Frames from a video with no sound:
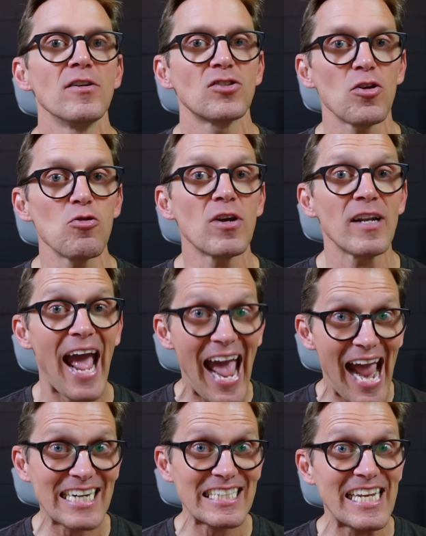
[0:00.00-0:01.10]
so you can
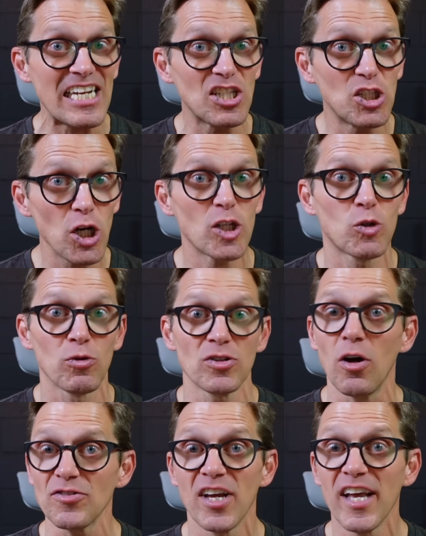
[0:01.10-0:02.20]
actually judge the
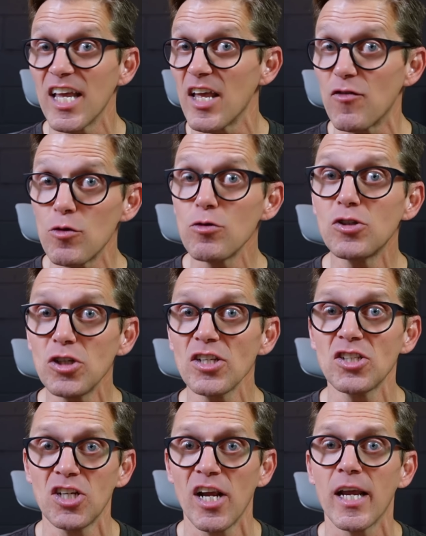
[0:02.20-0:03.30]
results. If you
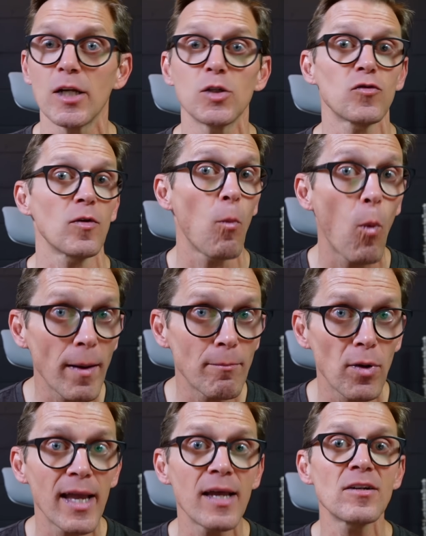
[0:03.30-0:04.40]
just change from one
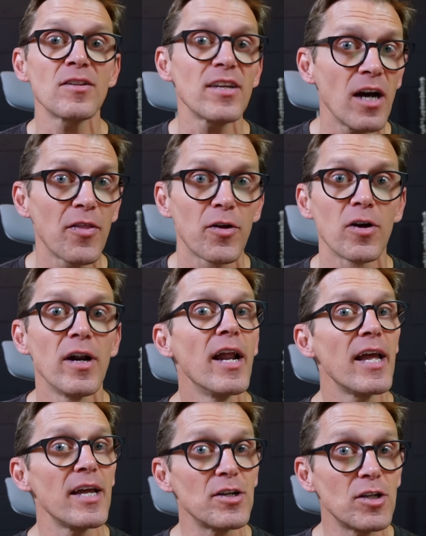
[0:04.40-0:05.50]
brand to the other
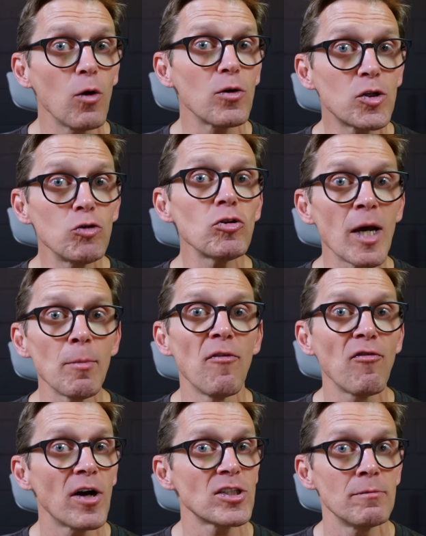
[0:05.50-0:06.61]
and don't do a double
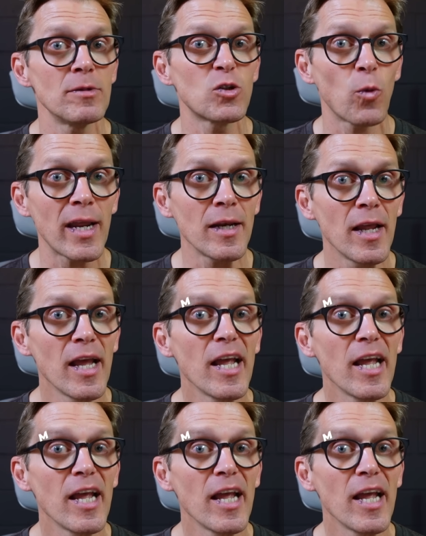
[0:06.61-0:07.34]
flush in between,